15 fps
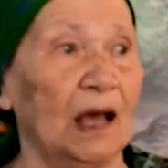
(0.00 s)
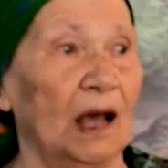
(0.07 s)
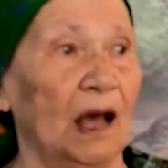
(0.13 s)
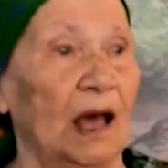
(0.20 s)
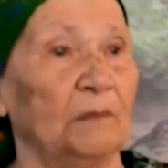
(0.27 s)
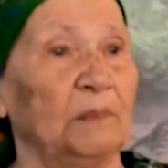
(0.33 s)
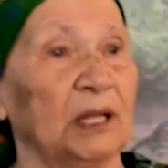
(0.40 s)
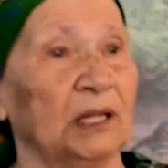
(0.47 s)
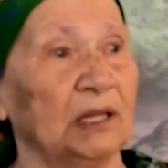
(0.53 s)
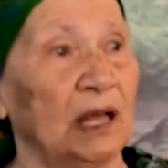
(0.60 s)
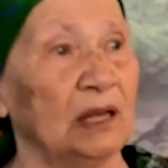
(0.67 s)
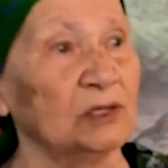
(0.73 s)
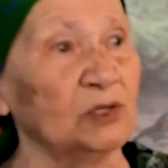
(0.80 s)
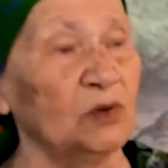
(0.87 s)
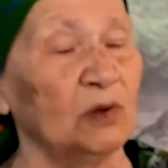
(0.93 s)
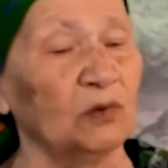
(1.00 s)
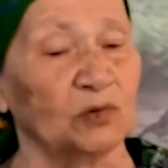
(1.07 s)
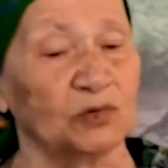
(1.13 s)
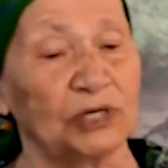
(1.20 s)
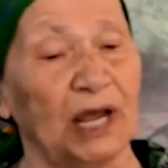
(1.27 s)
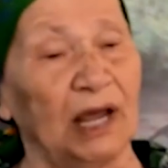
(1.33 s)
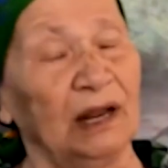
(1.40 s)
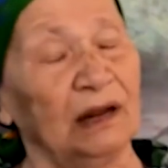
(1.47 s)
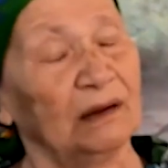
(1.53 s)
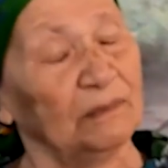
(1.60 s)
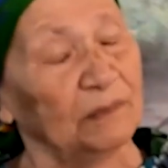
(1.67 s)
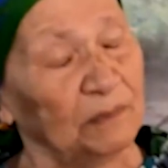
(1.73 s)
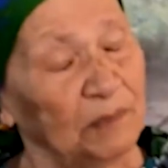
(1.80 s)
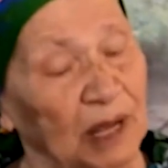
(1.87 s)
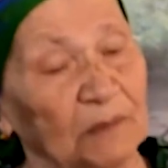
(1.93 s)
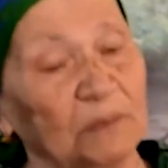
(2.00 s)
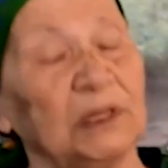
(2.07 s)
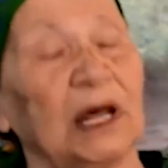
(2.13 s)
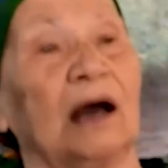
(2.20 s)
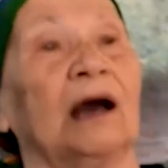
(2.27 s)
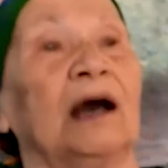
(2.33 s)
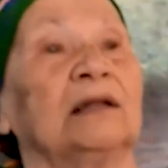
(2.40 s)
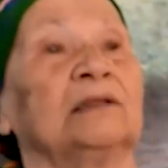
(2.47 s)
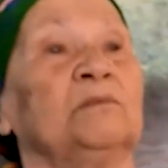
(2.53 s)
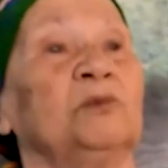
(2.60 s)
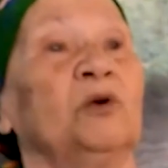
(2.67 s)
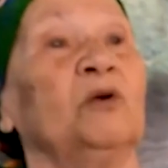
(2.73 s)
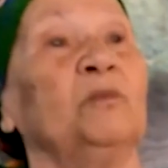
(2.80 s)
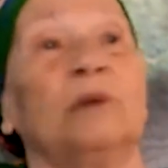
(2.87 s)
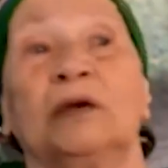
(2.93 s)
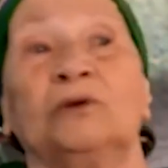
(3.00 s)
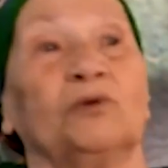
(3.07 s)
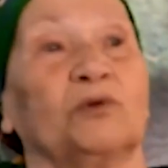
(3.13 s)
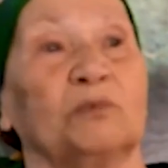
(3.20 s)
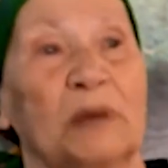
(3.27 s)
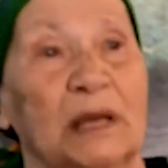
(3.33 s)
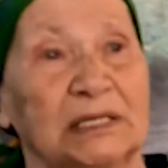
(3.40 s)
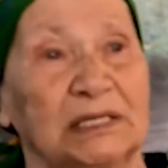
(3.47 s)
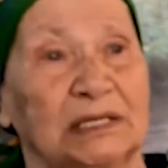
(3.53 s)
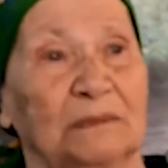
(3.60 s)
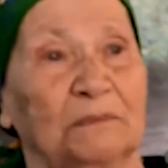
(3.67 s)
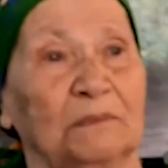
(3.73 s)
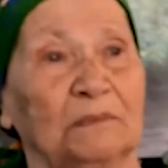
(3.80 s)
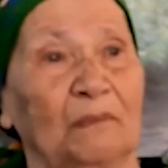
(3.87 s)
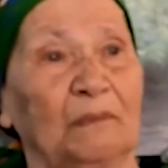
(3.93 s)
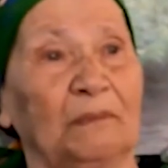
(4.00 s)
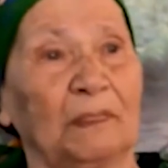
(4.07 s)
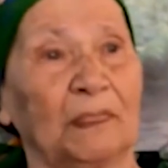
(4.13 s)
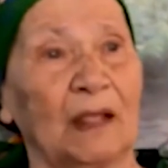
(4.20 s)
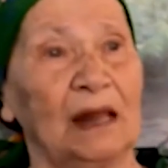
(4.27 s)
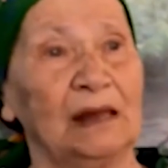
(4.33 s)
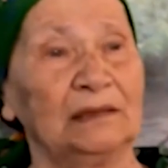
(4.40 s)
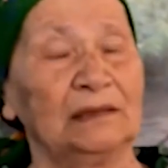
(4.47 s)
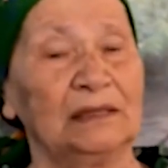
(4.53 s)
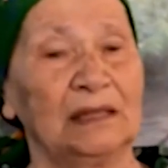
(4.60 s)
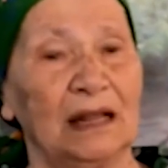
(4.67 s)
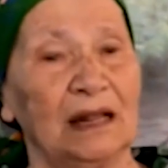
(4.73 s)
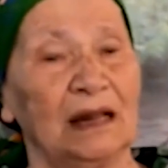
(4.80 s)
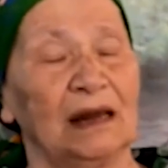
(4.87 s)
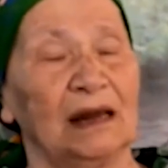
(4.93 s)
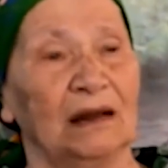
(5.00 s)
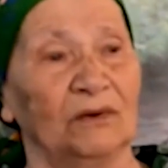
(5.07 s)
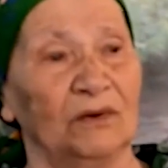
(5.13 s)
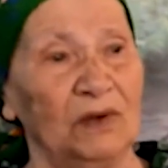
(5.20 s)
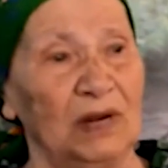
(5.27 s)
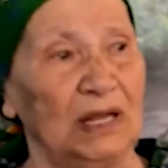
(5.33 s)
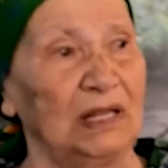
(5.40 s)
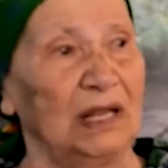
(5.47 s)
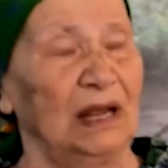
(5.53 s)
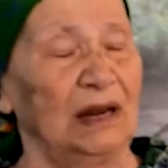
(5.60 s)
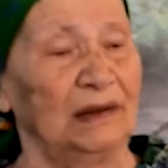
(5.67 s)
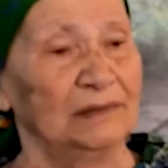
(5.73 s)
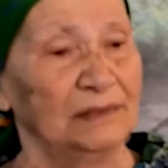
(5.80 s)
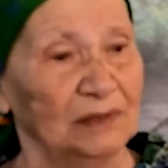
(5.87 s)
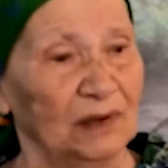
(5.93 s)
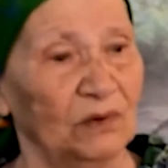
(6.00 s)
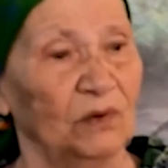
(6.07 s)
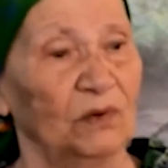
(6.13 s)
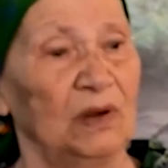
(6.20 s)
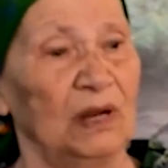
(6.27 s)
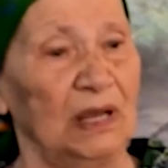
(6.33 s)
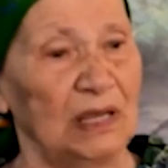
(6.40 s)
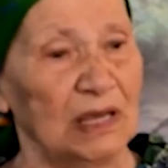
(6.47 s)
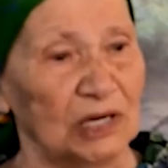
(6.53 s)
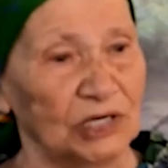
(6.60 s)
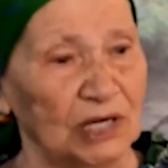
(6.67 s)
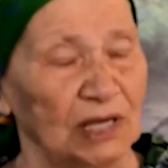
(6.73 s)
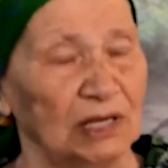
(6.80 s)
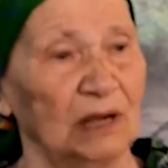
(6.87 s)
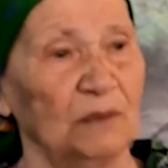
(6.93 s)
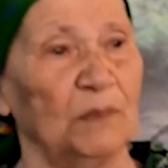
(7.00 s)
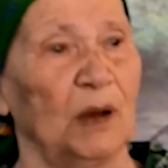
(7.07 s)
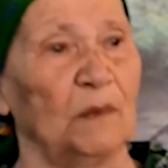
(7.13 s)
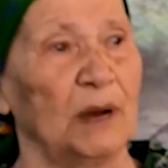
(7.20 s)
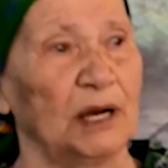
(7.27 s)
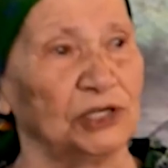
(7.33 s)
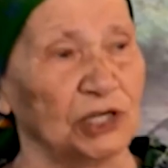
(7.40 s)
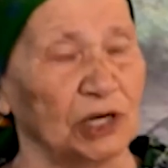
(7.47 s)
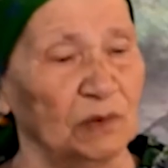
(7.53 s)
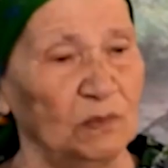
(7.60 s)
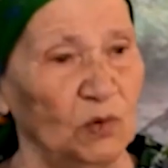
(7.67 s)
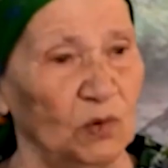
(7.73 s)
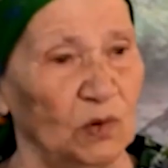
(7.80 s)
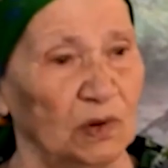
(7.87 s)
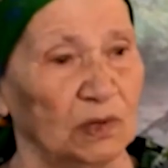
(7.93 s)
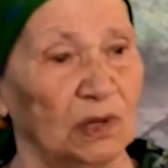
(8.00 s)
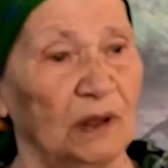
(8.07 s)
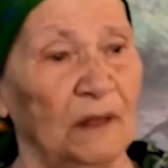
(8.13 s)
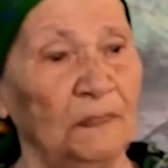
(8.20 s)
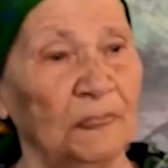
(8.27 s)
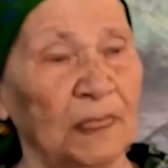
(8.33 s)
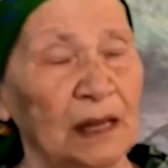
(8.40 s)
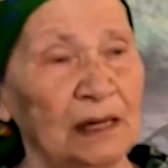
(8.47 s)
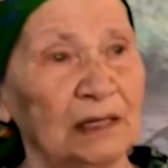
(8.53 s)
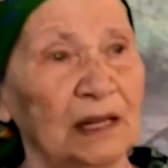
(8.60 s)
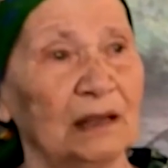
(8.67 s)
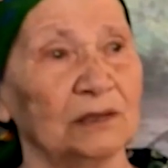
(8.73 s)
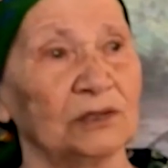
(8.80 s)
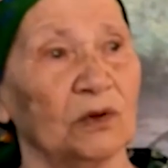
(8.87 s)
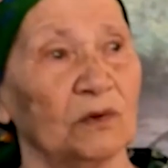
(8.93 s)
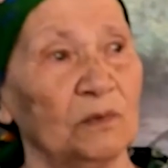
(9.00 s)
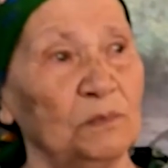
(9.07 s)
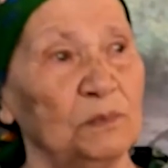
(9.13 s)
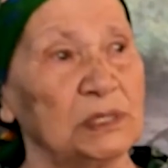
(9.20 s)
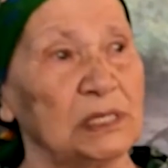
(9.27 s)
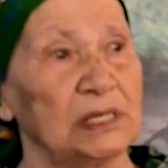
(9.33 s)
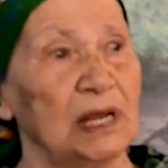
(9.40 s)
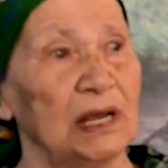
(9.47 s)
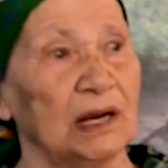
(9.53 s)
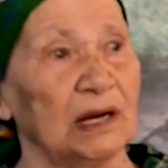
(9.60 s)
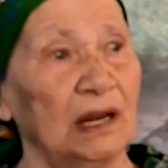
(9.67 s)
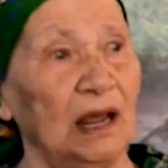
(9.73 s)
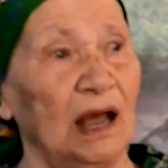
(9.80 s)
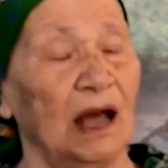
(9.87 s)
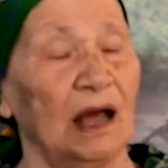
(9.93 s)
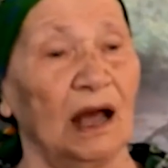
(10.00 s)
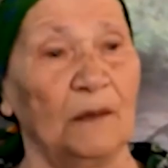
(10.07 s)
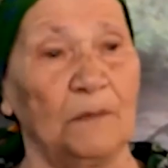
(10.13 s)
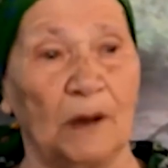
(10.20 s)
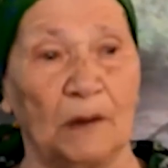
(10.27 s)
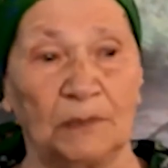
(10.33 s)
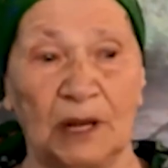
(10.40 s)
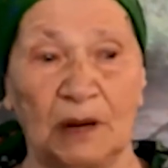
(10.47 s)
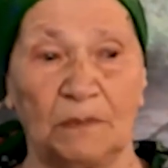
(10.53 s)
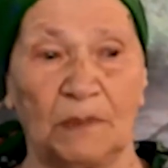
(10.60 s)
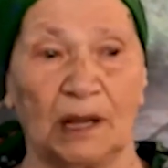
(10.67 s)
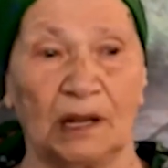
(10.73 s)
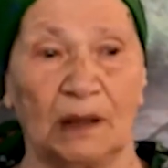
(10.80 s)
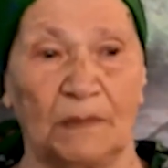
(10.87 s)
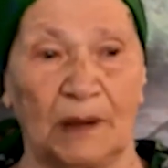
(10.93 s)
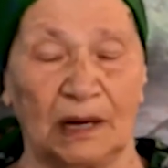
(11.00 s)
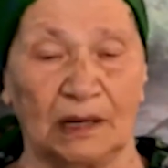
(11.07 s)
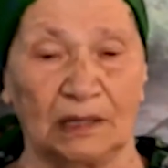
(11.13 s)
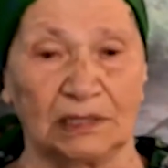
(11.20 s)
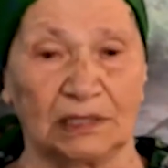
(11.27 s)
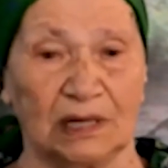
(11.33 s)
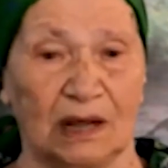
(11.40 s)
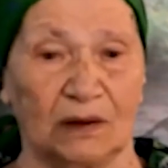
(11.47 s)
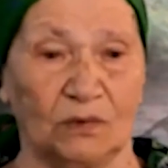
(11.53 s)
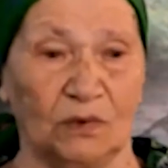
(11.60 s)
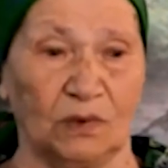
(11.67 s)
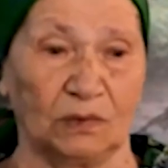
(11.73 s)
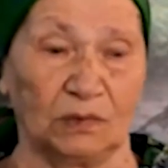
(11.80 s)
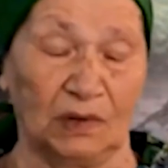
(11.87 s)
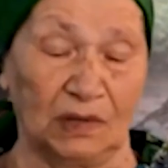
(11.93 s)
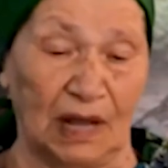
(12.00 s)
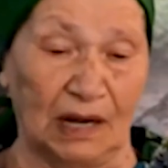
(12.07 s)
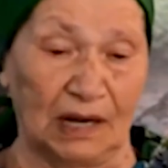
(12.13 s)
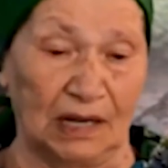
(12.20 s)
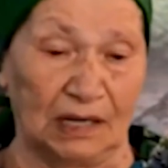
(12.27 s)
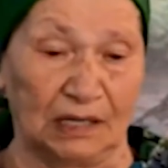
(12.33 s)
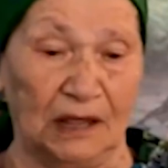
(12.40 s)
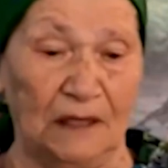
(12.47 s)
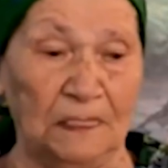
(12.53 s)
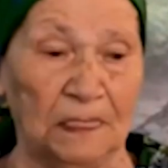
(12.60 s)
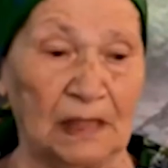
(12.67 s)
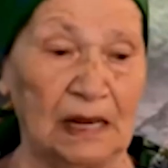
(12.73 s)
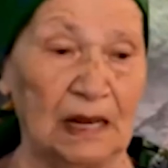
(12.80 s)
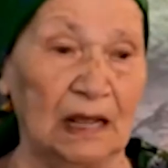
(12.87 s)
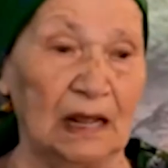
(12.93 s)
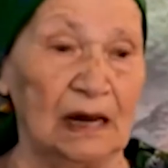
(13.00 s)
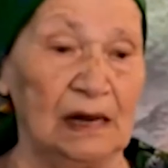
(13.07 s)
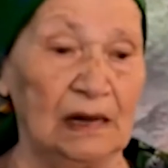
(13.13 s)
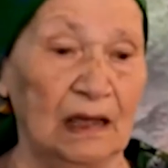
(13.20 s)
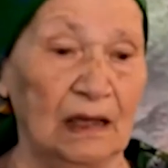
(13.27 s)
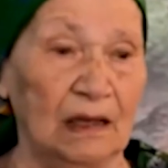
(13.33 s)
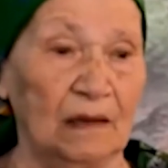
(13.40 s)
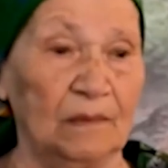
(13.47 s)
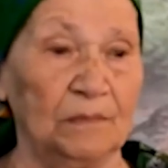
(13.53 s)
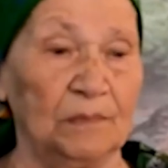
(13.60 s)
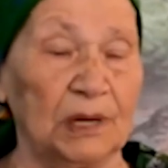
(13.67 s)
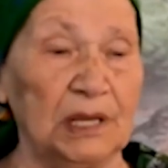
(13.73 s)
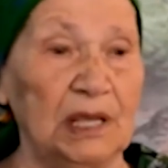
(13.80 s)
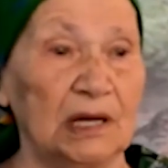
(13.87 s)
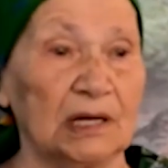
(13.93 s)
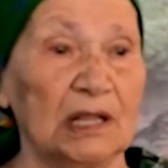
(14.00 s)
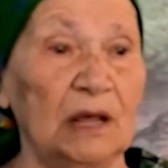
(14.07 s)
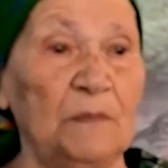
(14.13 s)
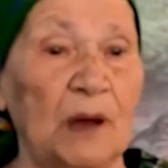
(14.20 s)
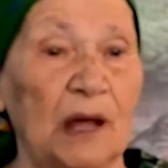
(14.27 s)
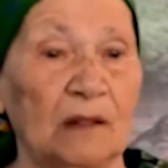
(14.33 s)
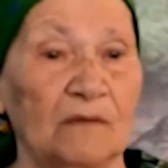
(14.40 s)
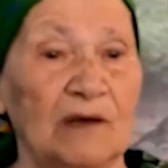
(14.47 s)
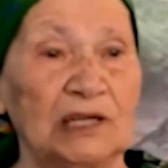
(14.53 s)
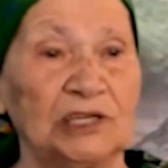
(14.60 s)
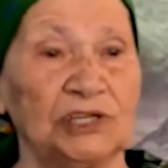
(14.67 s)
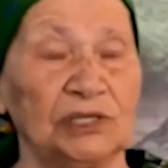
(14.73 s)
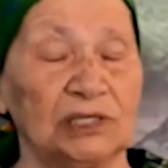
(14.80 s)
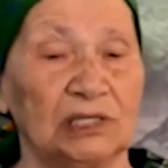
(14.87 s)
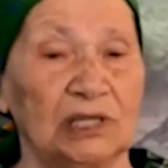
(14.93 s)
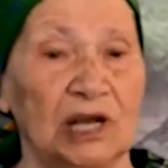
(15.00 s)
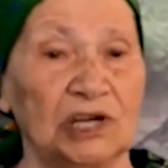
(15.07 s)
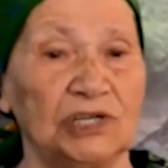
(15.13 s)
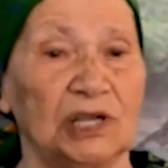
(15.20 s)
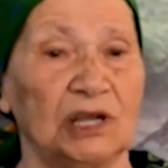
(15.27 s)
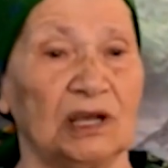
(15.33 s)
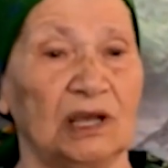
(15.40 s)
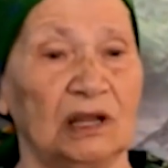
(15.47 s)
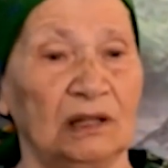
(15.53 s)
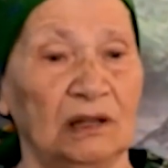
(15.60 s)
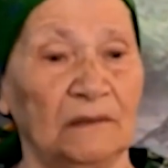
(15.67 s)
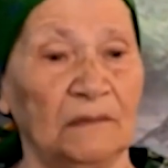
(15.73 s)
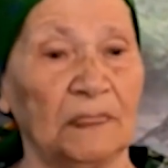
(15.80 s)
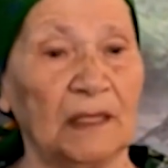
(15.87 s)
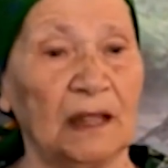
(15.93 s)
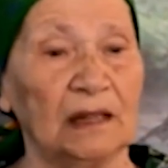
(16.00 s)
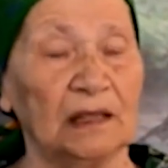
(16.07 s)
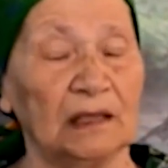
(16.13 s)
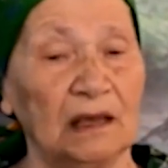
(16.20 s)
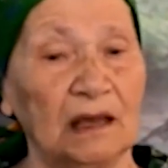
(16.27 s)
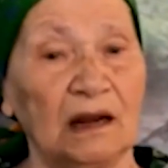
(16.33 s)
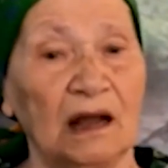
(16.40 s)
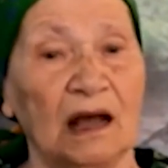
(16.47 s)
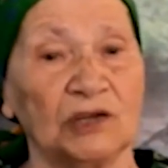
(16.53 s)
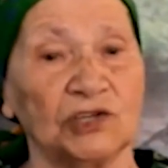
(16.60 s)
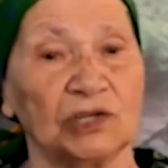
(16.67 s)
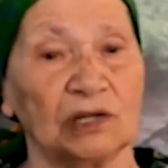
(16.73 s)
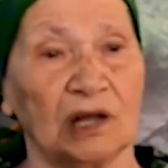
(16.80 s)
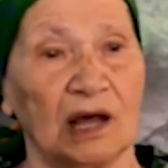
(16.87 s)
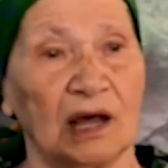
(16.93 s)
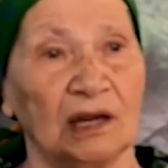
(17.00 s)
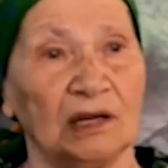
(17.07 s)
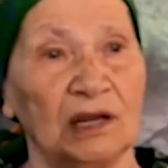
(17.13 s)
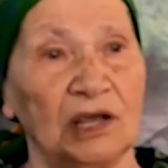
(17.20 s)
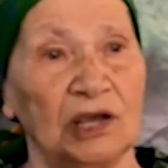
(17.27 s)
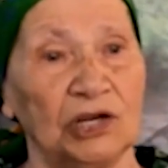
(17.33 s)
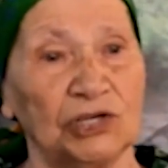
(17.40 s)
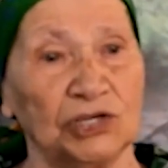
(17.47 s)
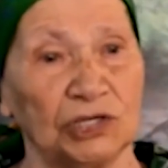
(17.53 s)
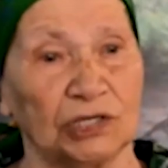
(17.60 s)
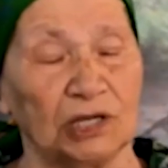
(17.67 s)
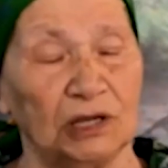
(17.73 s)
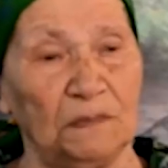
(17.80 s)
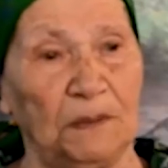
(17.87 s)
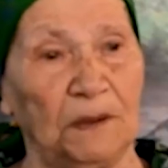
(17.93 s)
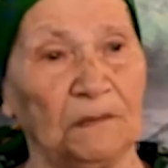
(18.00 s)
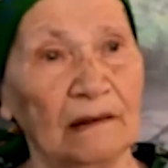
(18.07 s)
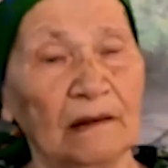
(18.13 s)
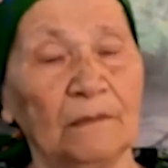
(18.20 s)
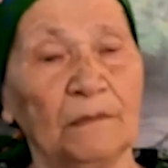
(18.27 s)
The Uzbeks didn't give us anything, thinking we were Russians. There were no houses where we went. It was all overgrown with reeds. Our people started to work, started to be given a little bread. The Uzbeks didn't give us anything, thinking we were Russians.